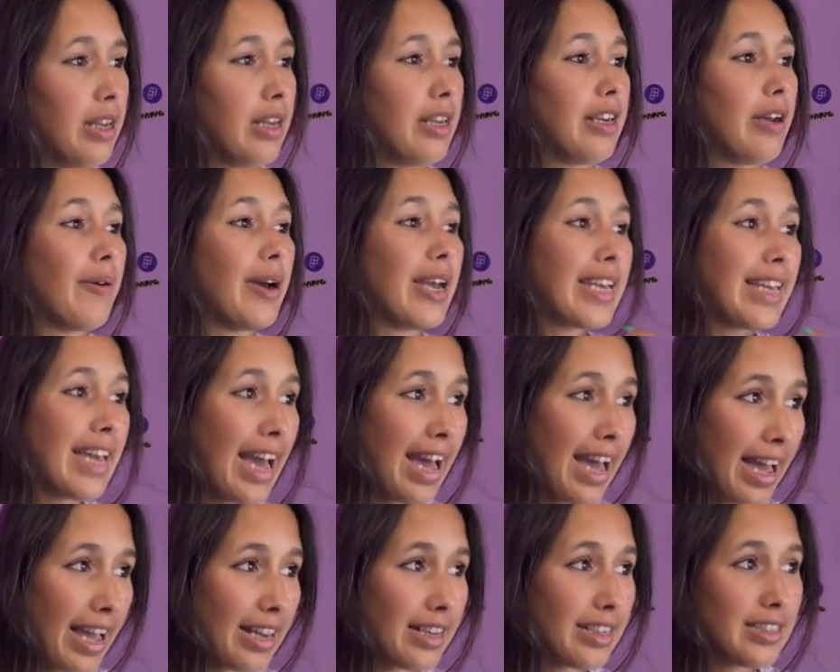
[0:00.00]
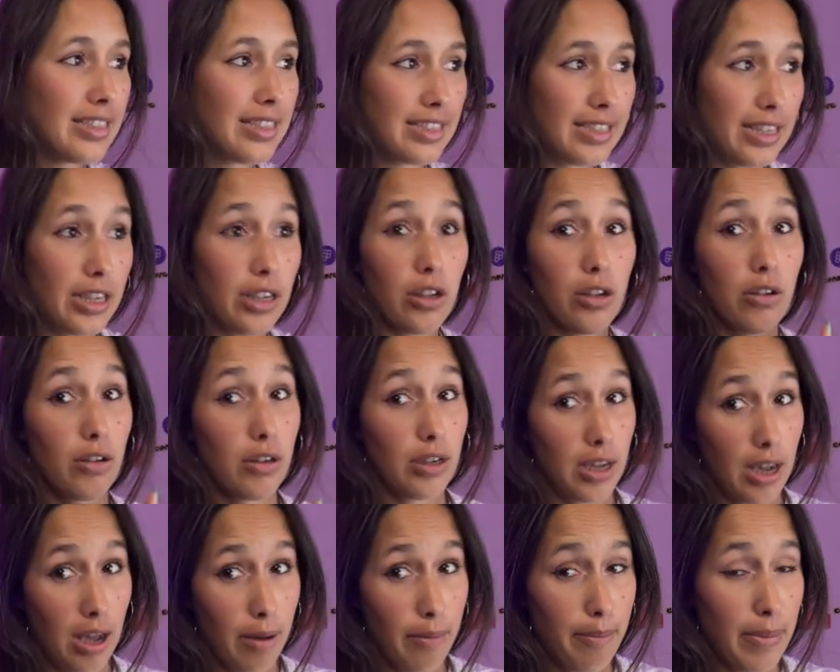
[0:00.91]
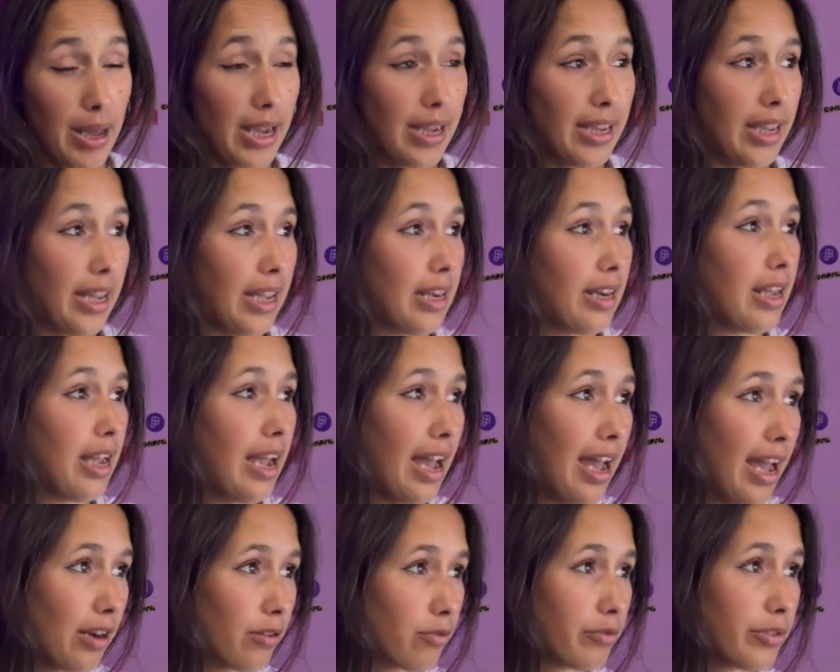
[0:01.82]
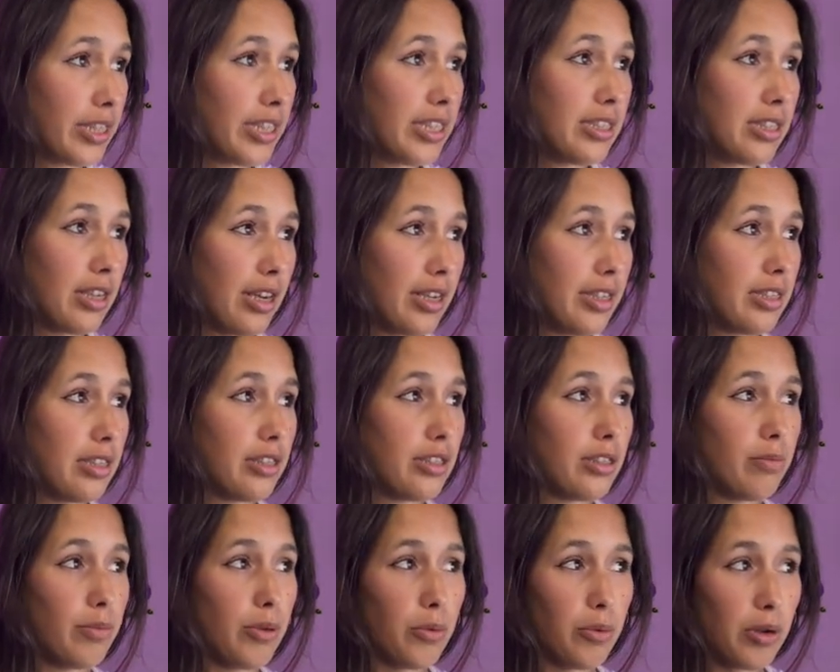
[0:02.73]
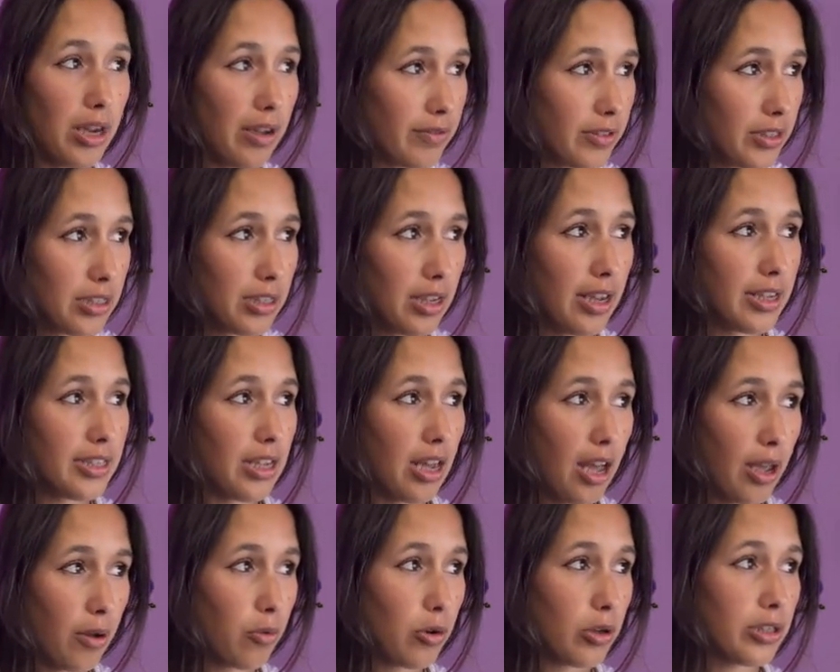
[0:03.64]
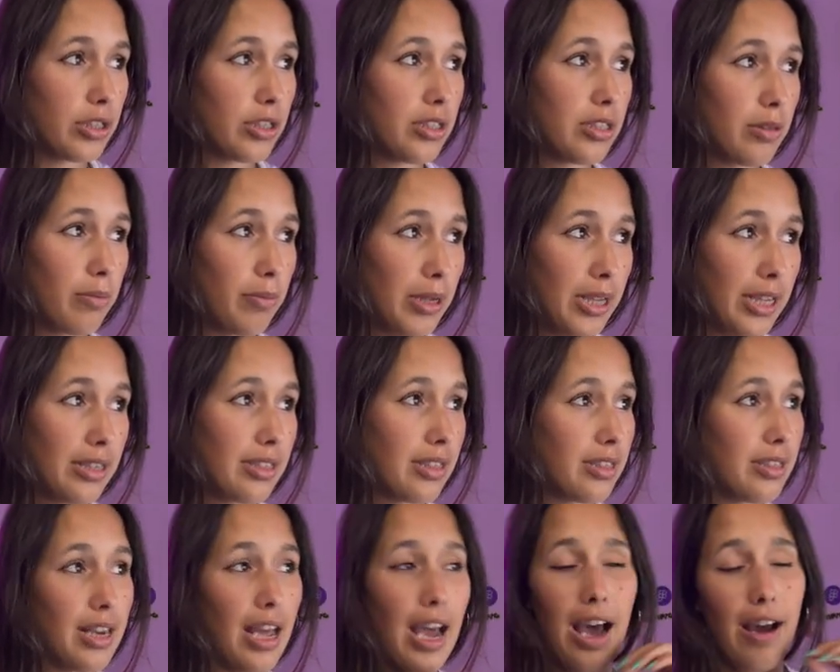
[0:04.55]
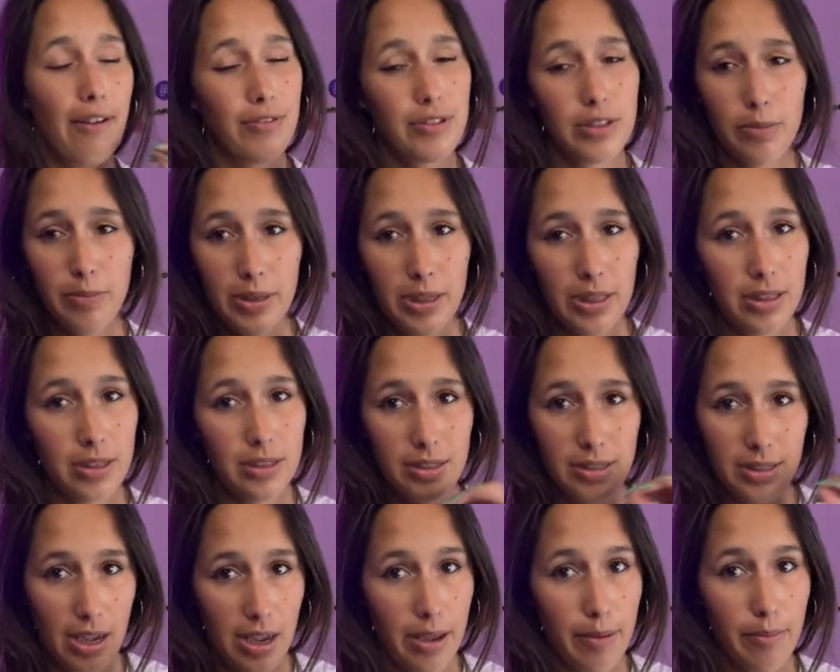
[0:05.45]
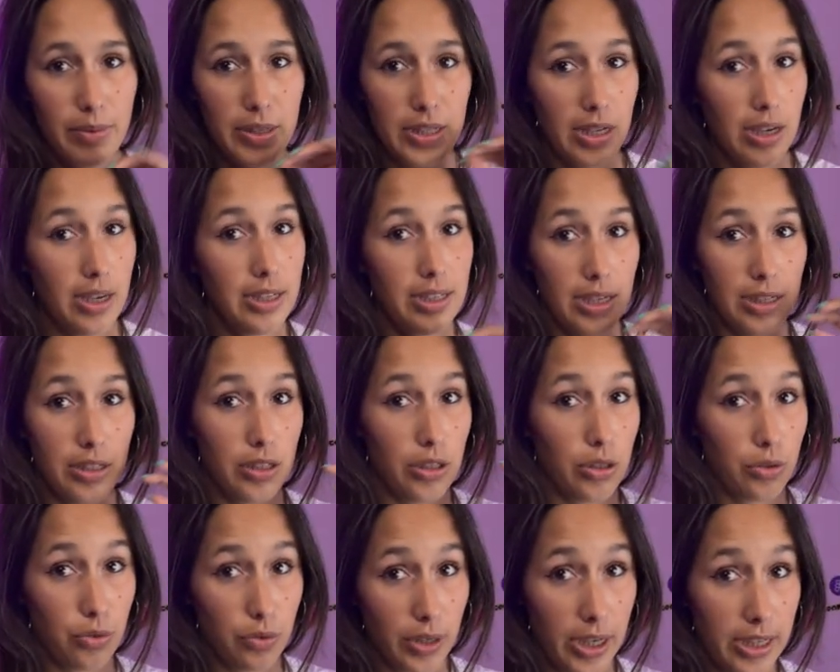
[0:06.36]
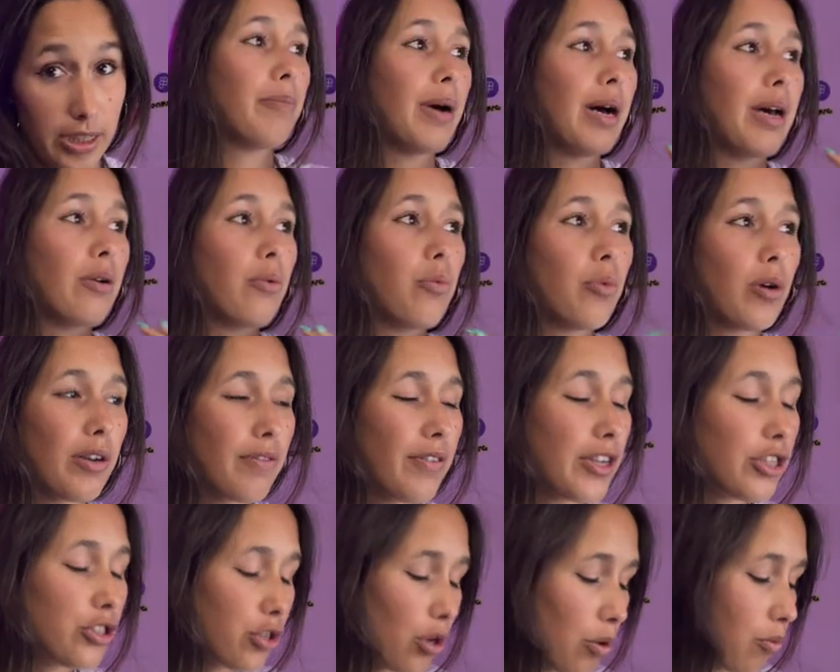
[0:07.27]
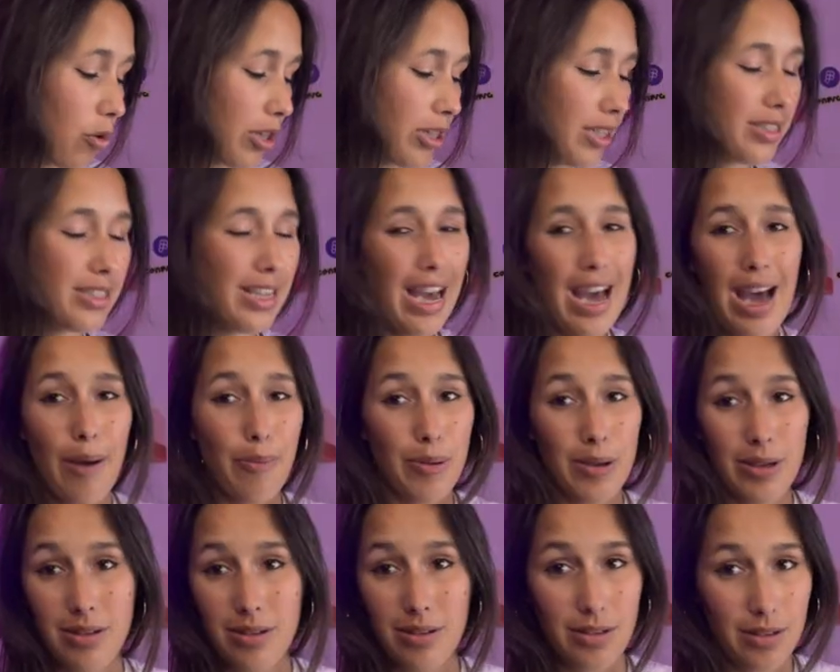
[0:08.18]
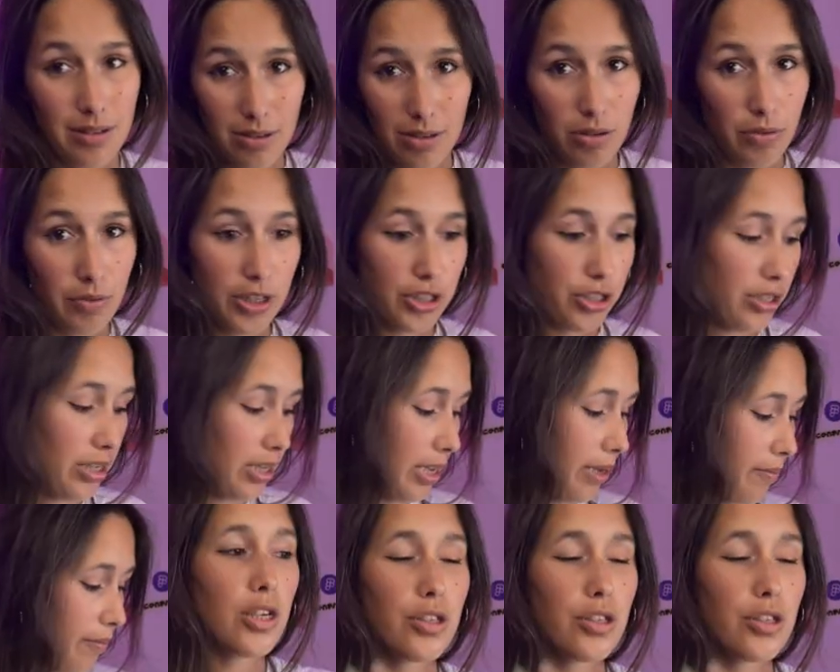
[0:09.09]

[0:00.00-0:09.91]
Now I can still come back in and resize it to be whatever size I want it to be. It doesn't have to be the same size as the grid. But what if I don't want that to happen originally?